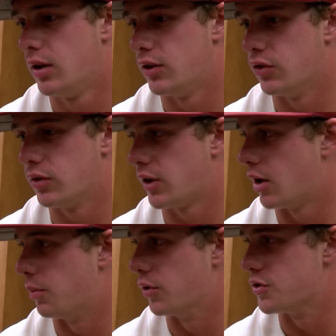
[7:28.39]
just kind
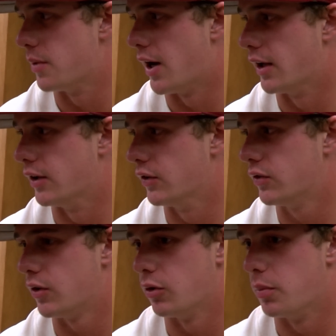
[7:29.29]
of push it behind us,
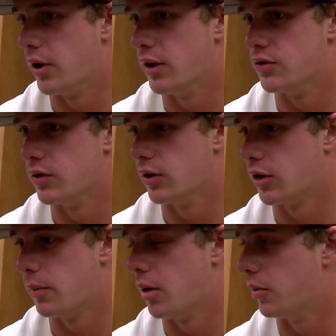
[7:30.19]
turn the page, and
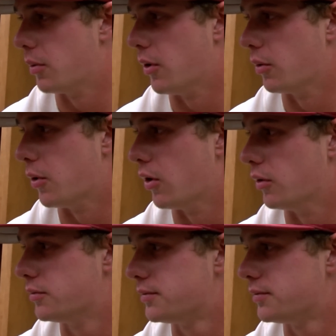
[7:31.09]
come out and play ball tomorrow.